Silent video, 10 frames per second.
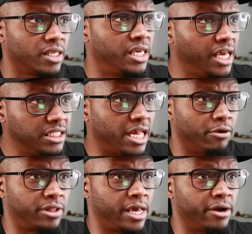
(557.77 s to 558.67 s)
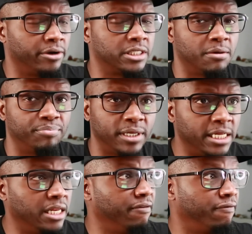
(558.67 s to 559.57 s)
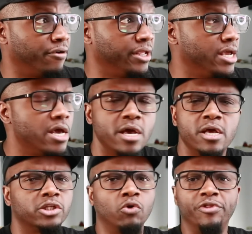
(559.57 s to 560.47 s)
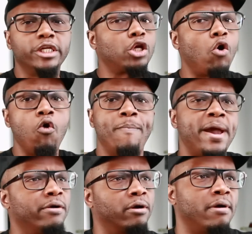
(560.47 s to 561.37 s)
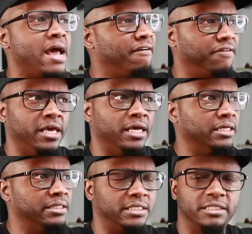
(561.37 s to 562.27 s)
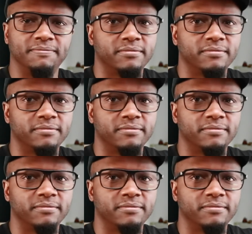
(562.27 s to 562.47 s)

Kids' health care is completely free. So this whole paragraph is,